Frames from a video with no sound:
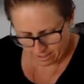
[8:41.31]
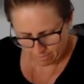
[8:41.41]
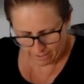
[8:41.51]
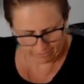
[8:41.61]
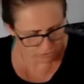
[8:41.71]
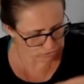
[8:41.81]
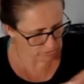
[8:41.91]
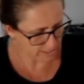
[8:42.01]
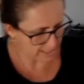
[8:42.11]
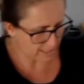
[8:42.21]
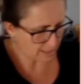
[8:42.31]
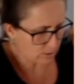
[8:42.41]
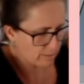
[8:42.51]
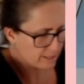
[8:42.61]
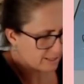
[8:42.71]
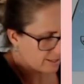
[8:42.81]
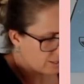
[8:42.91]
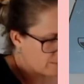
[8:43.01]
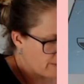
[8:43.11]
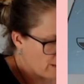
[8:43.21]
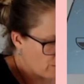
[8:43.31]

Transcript: Might have to trim it down a little bit, so just bear with